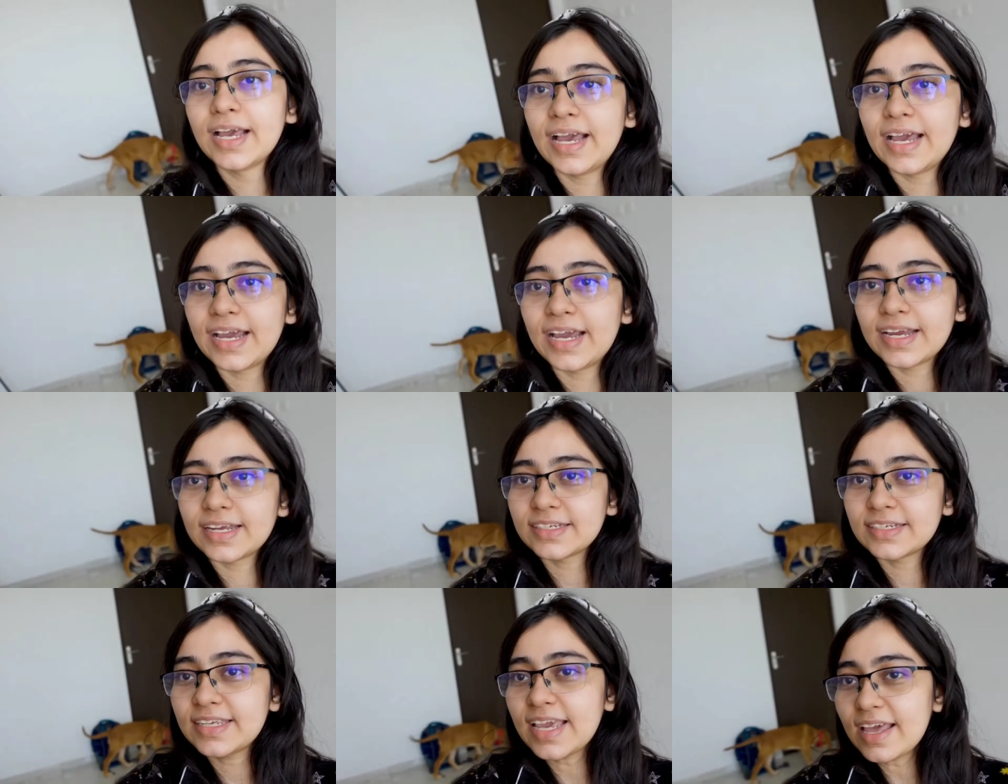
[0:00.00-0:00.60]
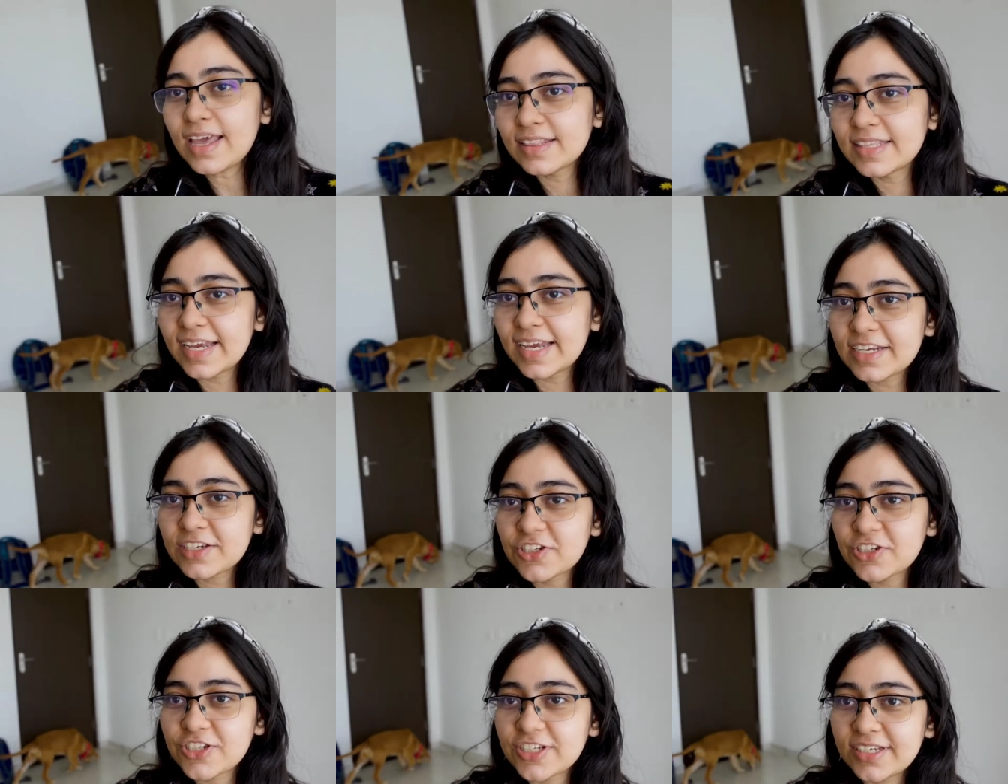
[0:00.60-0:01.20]
And yeah,
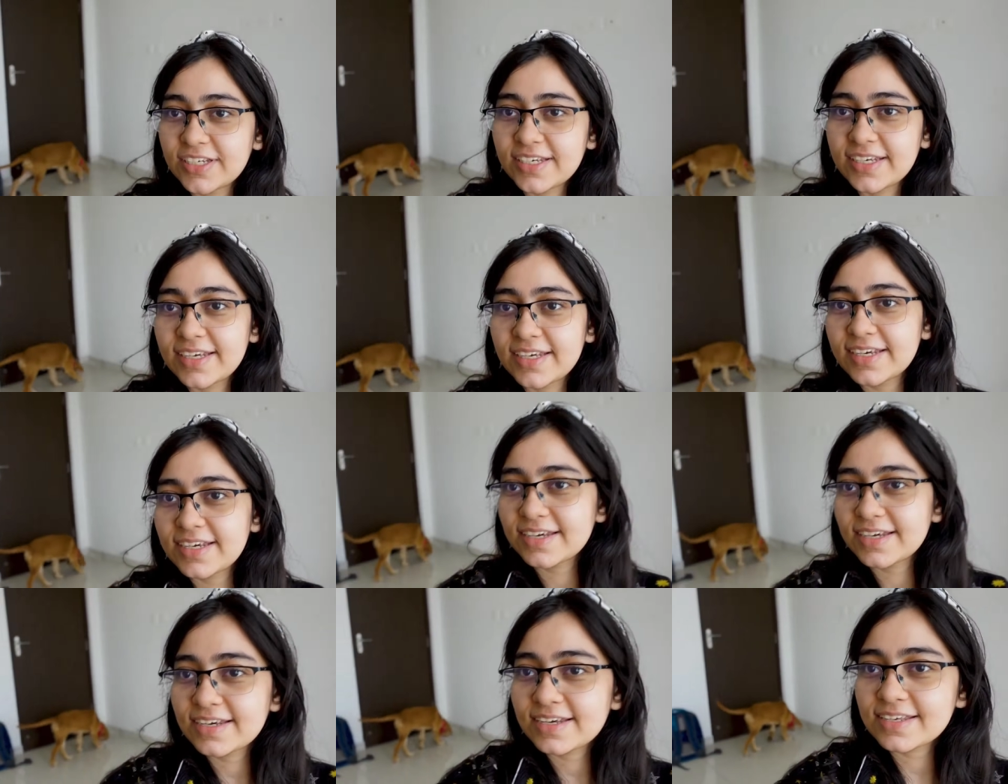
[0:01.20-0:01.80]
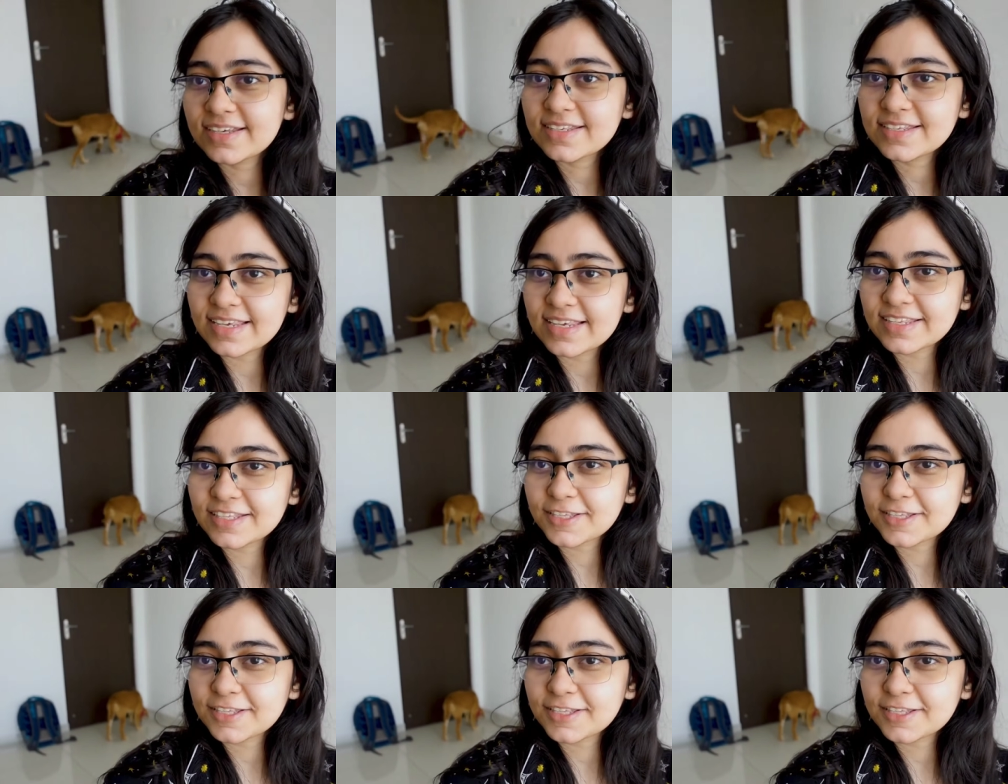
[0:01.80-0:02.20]
there she is